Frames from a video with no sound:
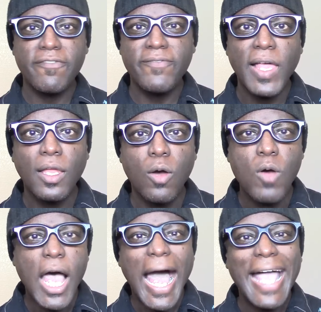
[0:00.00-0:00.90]
fellow,
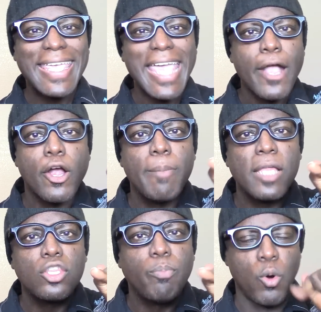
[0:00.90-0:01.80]
I care
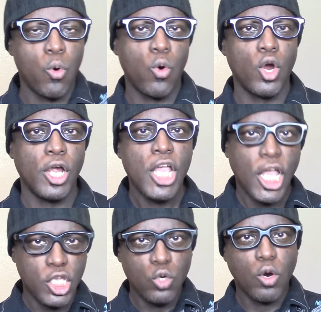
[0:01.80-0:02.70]
about the poor,
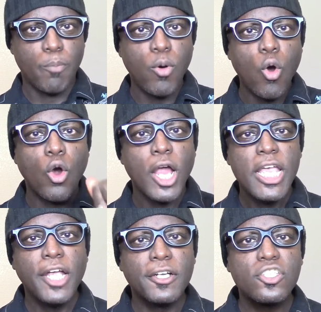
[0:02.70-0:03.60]
and you are poor.
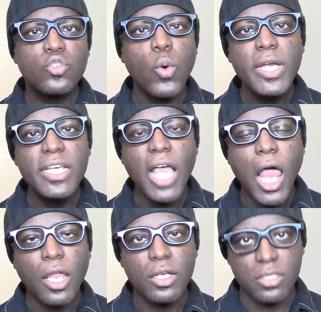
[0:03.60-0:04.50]
Here's
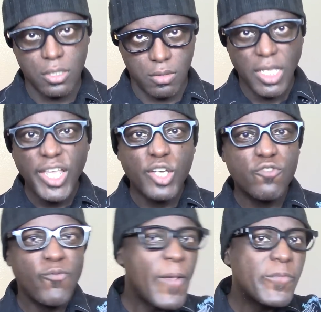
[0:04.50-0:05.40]
$20.
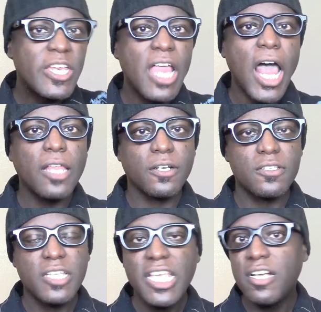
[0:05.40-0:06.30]
Here's
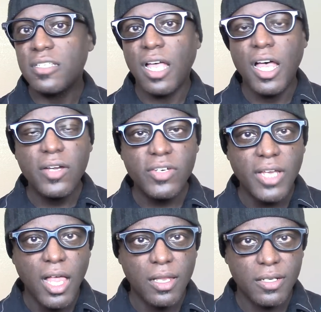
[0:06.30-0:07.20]
$50. Here's
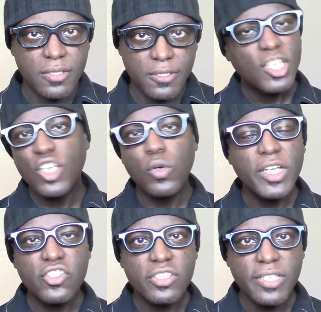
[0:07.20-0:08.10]
$100. Go
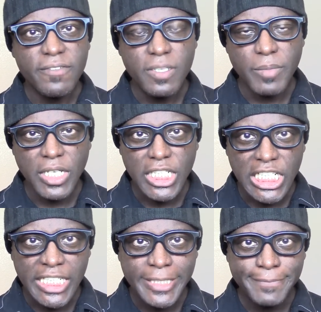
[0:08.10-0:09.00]
get yourself something
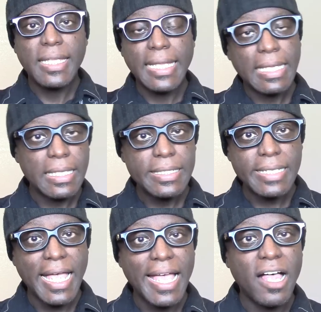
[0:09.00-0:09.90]
good. Get this
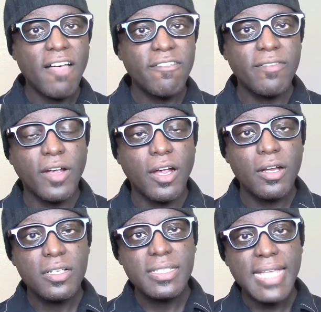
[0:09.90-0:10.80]
guy off of our
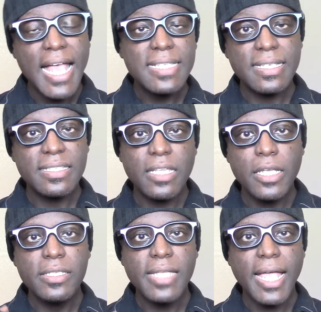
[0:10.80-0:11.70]
taxes that he's